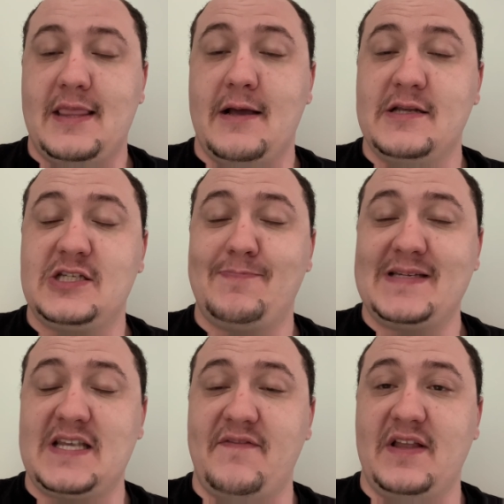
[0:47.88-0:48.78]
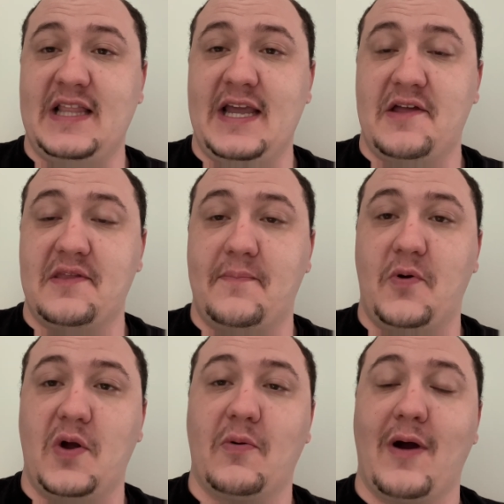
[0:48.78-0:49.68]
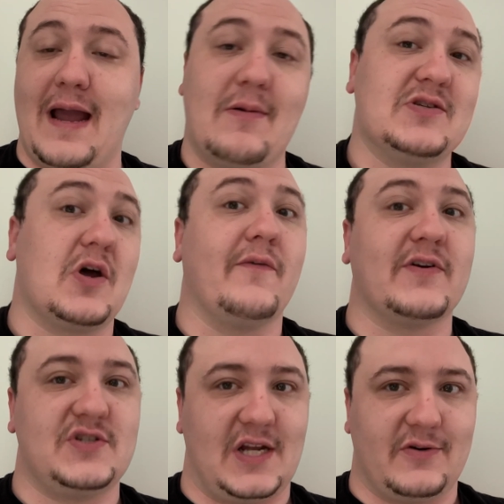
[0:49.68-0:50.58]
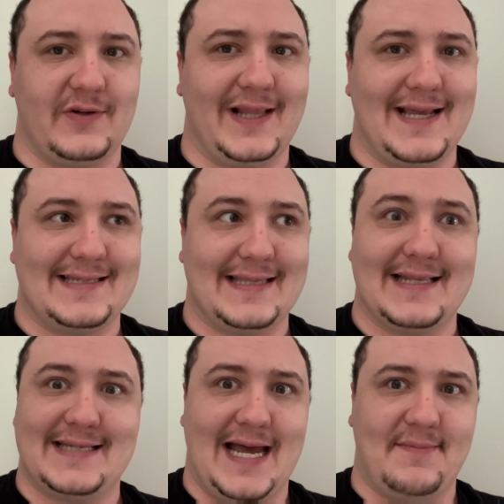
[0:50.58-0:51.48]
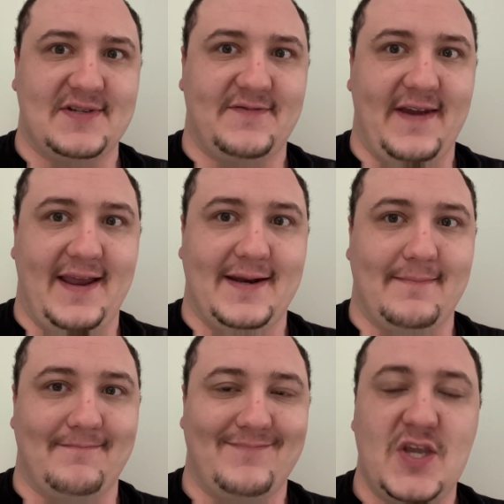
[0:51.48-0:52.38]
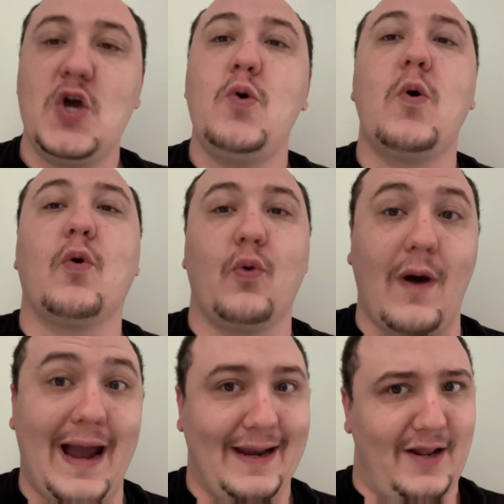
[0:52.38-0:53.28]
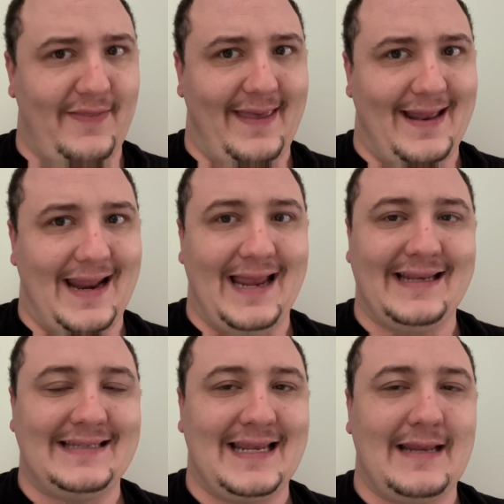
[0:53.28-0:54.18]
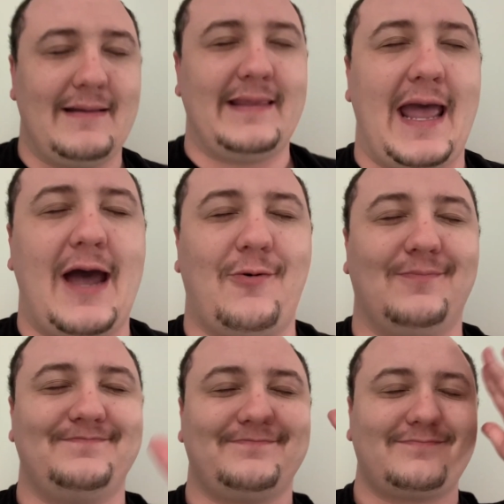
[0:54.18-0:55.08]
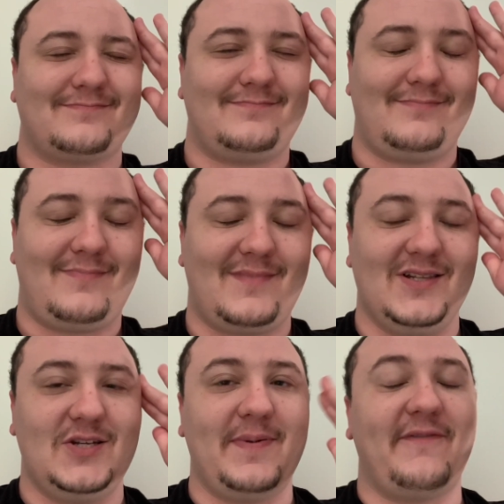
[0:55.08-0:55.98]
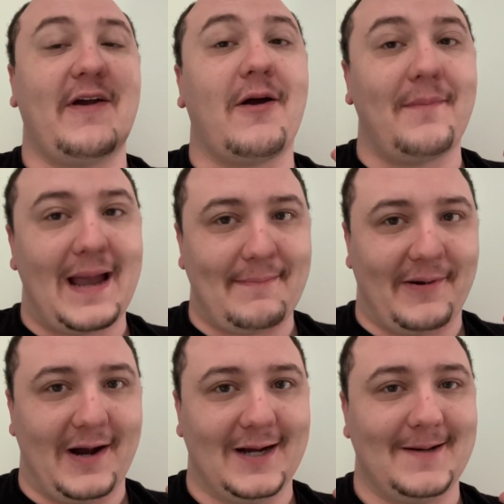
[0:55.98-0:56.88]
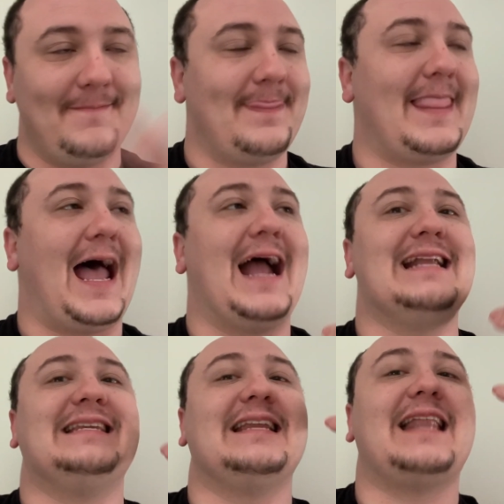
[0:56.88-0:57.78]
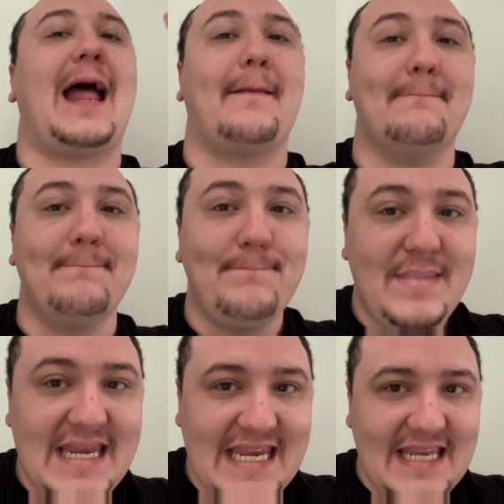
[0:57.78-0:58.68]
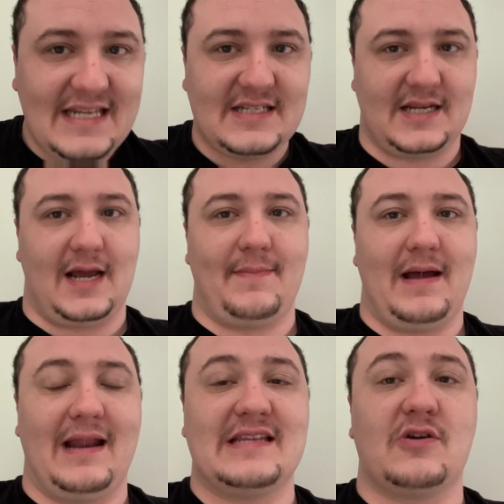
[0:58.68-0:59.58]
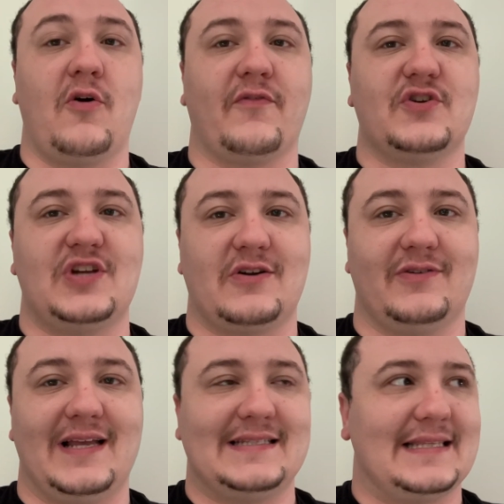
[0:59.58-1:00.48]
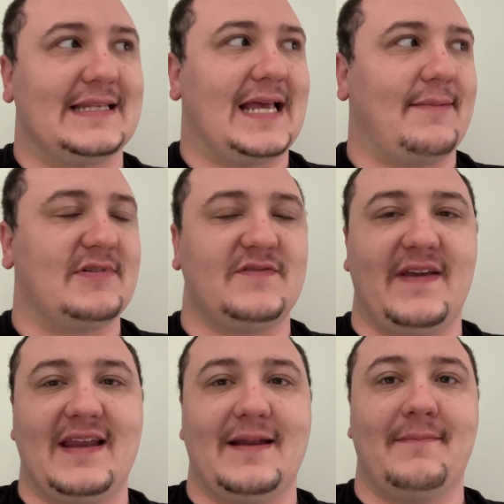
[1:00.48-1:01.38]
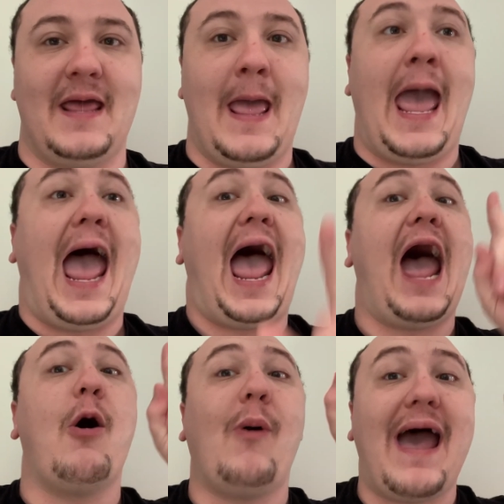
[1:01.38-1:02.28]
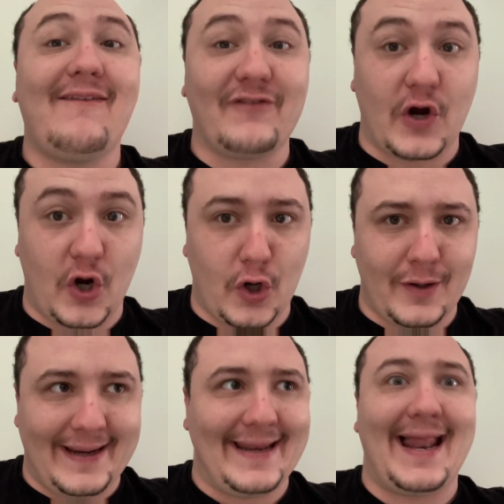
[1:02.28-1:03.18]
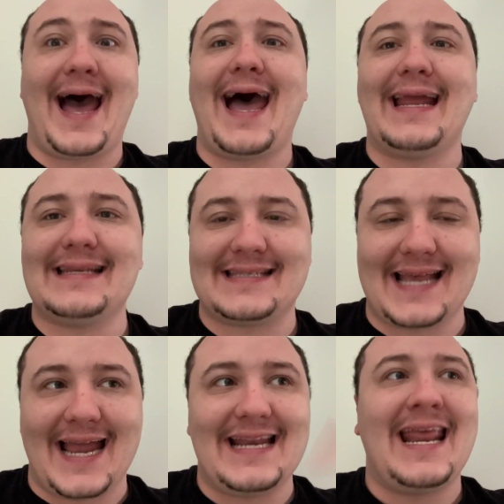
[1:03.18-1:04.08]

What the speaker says: Specifically on the point where I was overgeneralizing the Thomas fandom. You were right on that. I did. Now, to be fair on my part, I did not mean to come out as overgeneralizing the Thomas fandom. However, in hindsight,